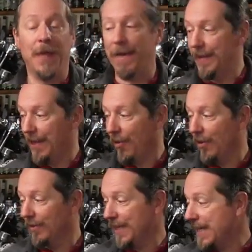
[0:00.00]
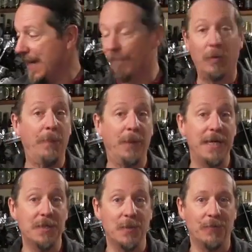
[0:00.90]
that Harley gave a
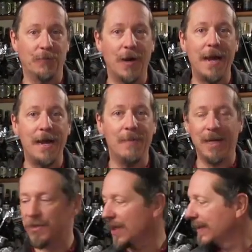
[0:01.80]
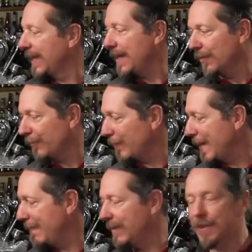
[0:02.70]
replacement frame and it's a later
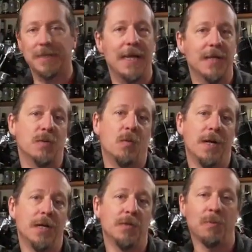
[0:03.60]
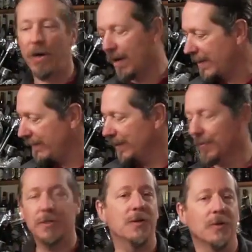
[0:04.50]
frame because it has a 1-inch bar even
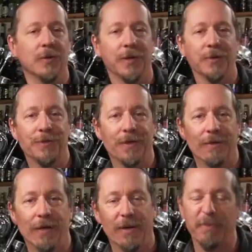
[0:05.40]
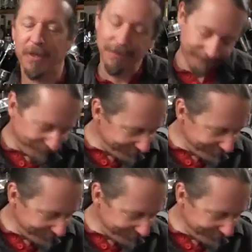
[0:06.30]
though it's an earlier serial number.